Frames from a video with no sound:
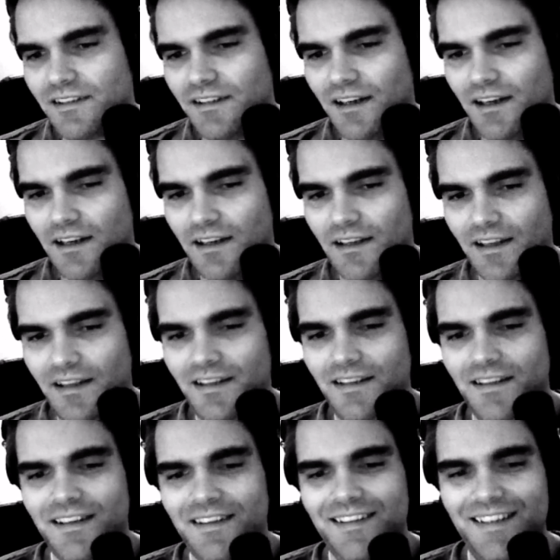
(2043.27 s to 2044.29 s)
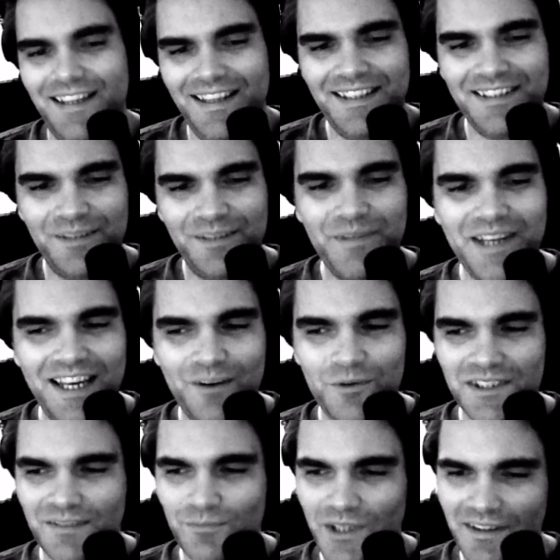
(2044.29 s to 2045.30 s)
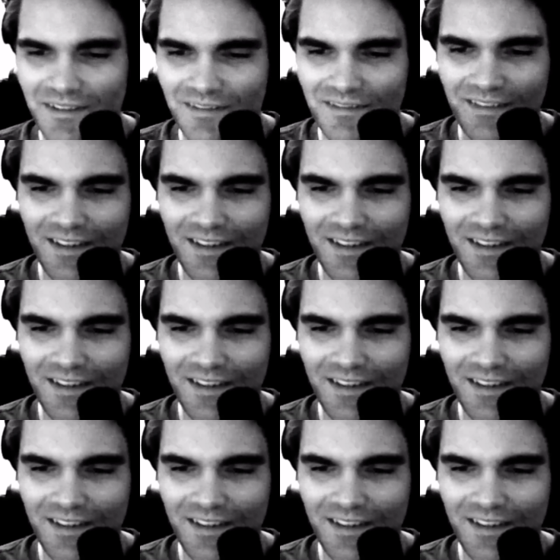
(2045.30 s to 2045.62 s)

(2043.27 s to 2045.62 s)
At the beginning was with